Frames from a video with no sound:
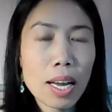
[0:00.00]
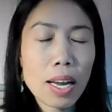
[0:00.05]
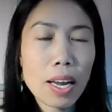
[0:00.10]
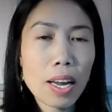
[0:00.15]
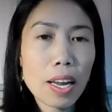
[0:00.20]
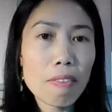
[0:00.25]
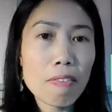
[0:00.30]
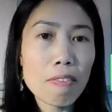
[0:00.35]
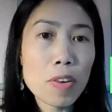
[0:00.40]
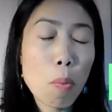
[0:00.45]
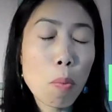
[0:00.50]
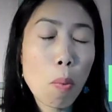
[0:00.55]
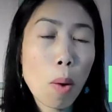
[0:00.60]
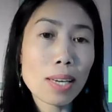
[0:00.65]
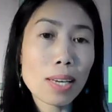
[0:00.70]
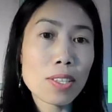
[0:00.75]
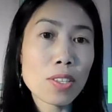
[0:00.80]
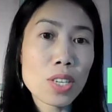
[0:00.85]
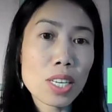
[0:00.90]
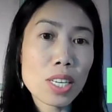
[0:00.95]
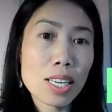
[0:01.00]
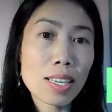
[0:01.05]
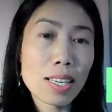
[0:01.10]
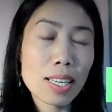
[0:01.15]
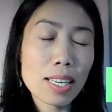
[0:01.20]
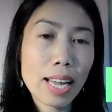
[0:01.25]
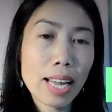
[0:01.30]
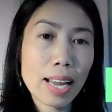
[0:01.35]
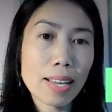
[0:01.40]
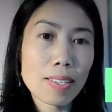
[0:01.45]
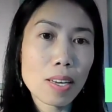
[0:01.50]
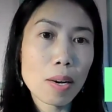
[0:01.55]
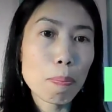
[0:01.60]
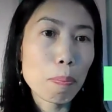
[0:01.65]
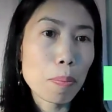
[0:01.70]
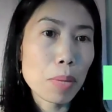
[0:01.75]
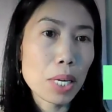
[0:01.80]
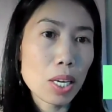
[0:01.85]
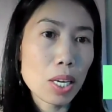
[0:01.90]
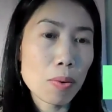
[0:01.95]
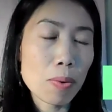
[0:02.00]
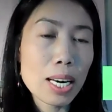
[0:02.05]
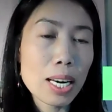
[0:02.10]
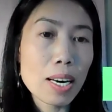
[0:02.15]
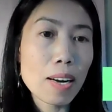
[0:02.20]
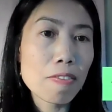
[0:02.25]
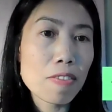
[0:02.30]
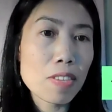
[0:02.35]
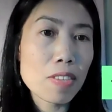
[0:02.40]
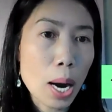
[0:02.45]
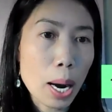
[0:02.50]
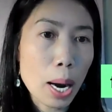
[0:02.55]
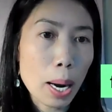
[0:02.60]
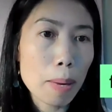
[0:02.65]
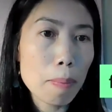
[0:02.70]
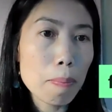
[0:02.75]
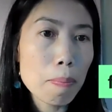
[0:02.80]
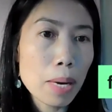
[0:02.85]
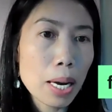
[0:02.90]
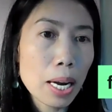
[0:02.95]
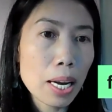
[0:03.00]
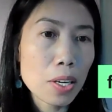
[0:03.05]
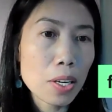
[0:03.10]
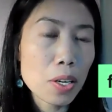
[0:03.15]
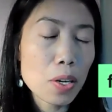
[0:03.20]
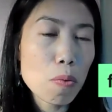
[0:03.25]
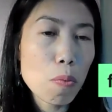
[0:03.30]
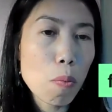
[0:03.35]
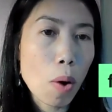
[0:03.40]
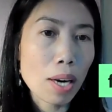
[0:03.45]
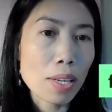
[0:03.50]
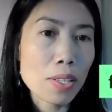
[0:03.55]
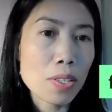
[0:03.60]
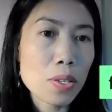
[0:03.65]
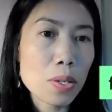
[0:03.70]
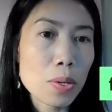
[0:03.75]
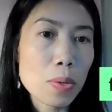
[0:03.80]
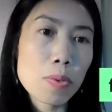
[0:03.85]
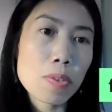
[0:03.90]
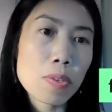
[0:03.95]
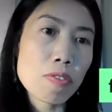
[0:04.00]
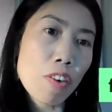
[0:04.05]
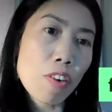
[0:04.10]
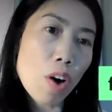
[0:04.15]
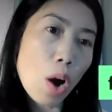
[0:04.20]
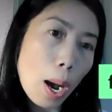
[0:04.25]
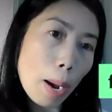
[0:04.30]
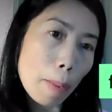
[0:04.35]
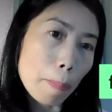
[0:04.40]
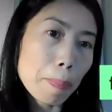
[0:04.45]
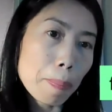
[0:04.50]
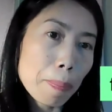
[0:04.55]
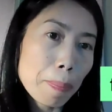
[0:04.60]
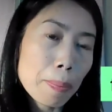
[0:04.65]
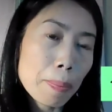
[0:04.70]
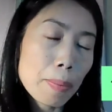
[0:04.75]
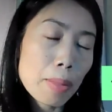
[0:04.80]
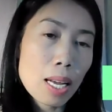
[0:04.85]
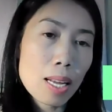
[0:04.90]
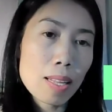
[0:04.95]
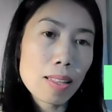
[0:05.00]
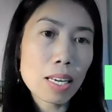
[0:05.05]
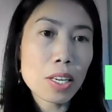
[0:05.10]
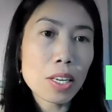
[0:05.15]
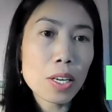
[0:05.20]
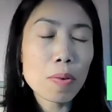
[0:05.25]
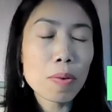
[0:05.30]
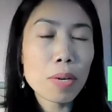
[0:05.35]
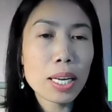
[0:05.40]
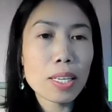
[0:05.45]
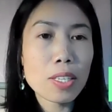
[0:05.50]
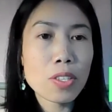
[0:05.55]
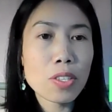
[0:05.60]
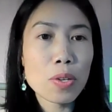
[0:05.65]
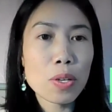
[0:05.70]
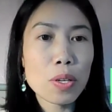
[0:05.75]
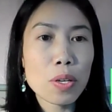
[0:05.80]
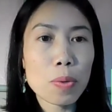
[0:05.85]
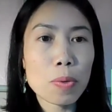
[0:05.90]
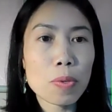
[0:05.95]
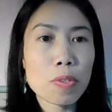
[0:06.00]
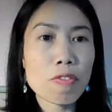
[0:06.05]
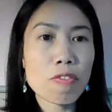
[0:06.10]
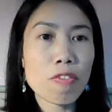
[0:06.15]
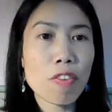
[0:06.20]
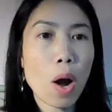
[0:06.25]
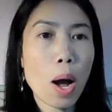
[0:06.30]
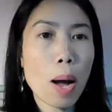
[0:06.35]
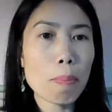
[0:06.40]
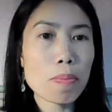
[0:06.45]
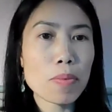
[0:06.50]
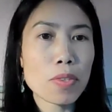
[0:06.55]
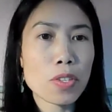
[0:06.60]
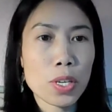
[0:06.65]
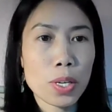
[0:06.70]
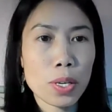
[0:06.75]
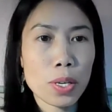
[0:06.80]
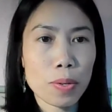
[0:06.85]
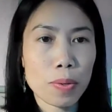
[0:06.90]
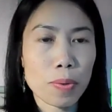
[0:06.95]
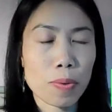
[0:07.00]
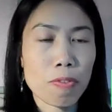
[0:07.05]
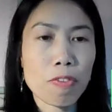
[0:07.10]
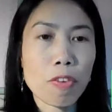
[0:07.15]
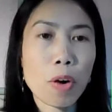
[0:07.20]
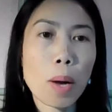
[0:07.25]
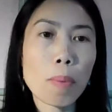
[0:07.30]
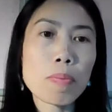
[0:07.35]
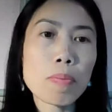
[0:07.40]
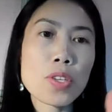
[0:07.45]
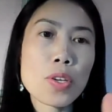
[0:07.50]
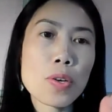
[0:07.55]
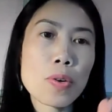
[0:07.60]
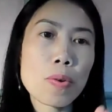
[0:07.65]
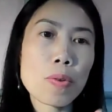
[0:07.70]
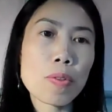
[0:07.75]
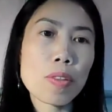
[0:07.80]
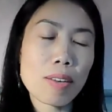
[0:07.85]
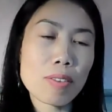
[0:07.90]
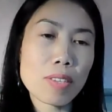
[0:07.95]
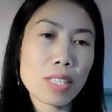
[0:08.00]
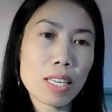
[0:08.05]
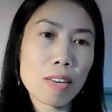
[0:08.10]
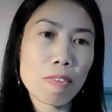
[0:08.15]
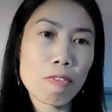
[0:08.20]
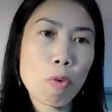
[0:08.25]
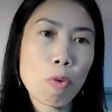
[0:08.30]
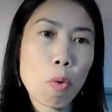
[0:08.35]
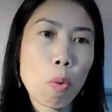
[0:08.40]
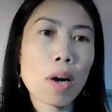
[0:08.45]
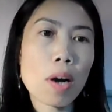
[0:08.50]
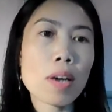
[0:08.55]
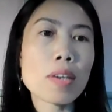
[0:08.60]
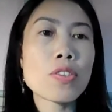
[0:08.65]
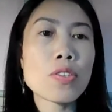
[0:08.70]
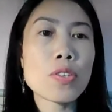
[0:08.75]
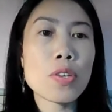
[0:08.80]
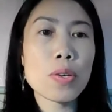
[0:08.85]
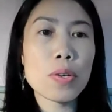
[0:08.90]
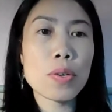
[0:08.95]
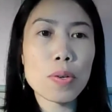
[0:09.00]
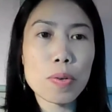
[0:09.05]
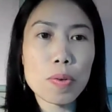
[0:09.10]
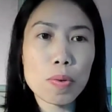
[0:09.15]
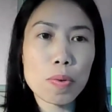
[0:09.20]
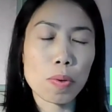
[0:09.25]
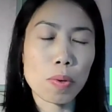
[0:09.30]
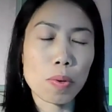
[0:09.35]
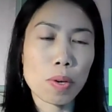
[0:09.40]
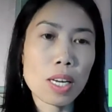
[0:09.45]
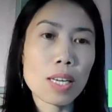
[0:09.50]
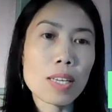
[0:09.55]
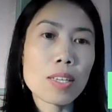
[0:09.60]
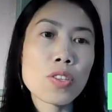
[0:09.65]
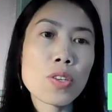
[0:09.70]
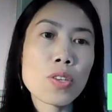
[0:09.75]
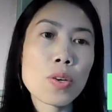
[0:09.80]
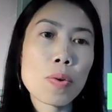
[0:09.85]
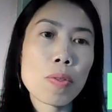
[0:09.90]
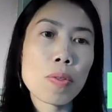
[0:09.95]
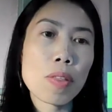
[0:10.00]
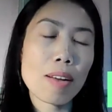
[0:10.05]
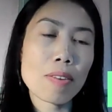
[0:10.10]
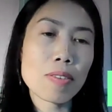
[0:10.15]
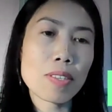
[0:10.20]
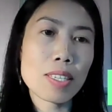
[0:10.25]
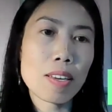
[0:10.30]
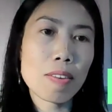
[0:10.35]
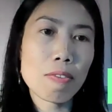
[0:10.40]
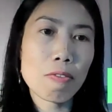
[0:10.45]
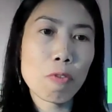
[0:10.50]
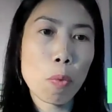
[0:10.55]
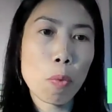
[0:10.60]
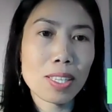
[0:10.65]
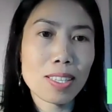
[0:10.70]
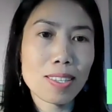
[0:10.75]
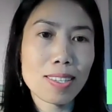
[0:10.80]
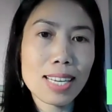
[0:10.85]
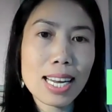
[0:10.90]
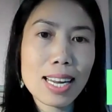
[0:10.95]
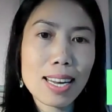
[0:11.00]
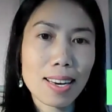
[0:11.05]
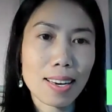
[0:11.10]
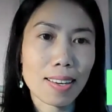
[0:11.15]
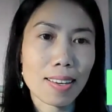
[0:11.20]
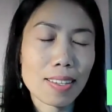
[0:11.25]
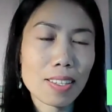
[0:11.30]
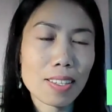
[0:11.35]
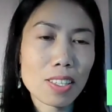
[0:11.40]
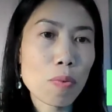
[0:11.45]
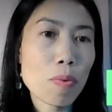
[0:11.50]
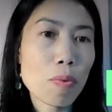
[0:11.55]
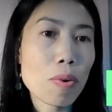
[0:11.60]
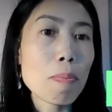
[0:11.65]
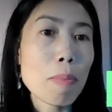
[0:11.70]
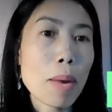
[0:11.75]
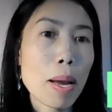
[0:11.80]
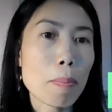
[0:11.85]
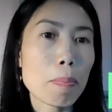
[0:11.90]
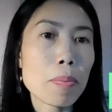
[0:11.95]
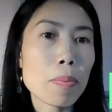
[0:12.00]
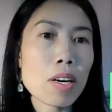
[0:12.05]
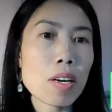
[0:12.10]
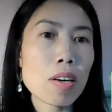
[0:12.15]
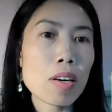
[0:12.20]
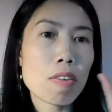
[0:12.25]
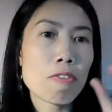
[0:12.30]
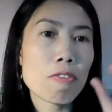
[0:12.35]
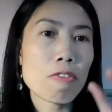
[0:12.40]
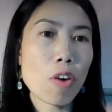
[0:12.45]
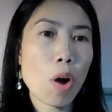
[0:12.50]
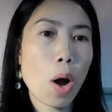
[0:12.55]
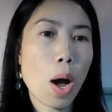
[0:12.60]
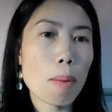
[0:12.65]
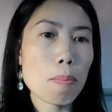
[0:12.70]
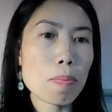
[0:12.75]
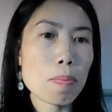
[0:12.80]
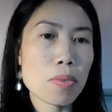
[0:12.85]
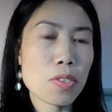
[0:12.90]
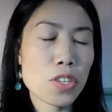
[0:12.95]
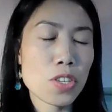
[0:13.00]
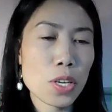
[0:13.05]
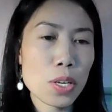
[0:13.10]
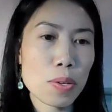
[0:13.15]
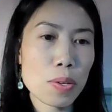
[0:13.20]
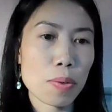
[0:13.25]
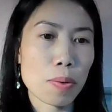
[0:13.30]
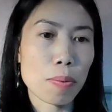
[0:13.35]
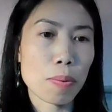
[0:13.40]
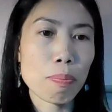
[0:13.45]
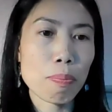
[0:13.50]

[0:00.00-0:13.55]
If you want to indicate a period of time and you want to use from, then you need to use from 2004 to 2014. So remember from to.